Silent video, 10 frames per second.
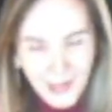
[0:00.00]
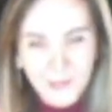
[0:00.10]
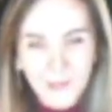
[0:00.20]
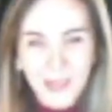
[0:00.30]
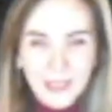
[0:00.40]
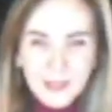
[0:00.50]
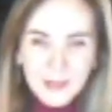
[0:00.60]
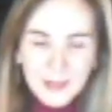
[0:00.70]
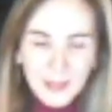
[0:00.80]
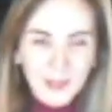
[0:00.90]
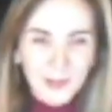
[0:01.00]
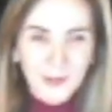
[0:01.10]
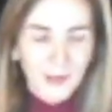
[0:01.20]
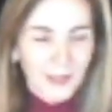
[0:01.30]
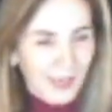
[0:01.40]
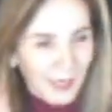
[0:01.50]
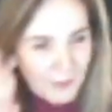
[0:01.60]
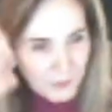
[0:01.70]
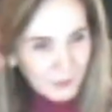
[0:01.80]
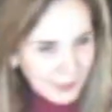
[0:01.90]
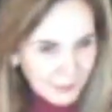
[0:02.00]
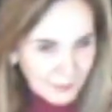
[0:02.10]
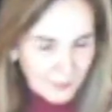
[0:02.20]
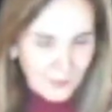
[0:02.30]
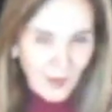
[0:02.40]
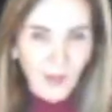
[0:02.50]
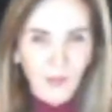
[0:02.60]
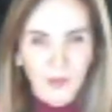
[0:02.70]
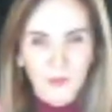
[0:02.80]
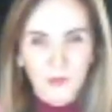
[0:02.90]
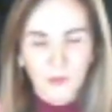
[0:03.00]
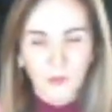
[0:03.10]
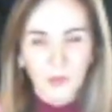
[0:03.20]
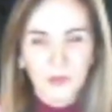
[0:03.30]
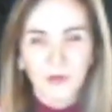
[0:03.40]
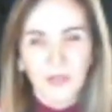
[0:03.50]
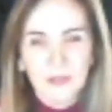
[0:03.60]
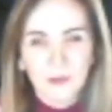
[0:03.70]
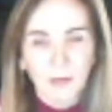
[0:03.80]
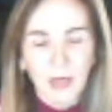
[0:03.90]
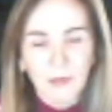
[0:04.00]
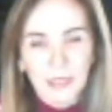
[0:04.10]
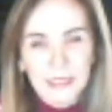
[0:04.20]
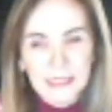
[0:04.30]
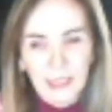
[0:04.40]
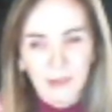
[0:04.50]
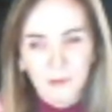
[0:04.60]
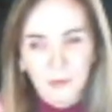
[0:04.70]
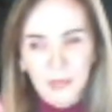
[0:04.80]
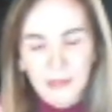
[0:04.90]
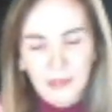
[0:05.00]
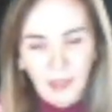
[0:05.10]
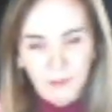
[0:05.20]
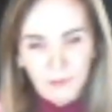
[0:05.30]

But when I sew, I forget all those weird things about myself because I